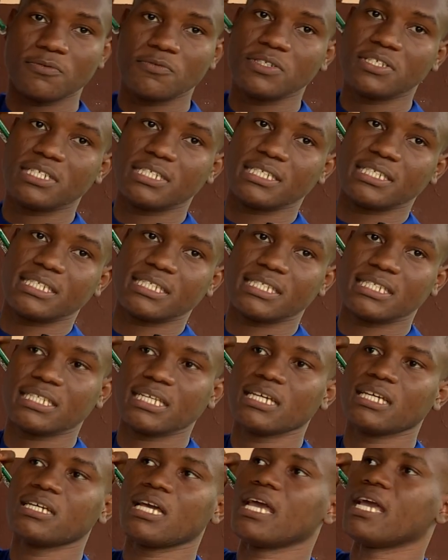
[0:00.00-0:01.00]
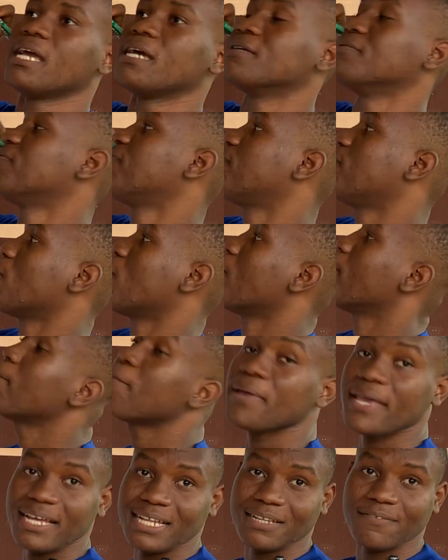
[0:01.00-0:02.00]
which is for
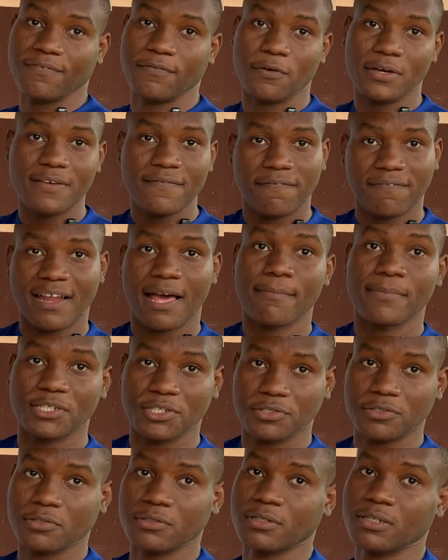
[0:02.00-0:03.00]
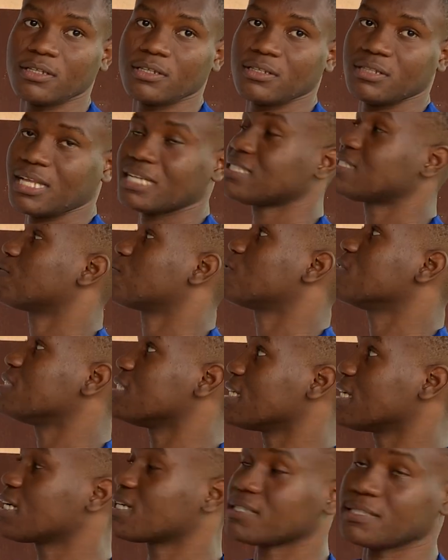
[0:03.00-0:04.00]
pain, for inflammation. That is what the
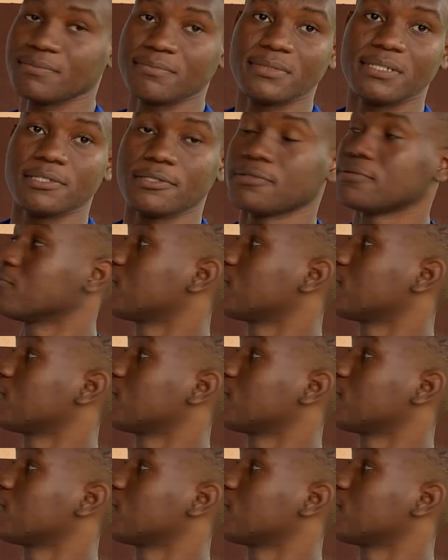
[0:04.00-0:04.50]
cream is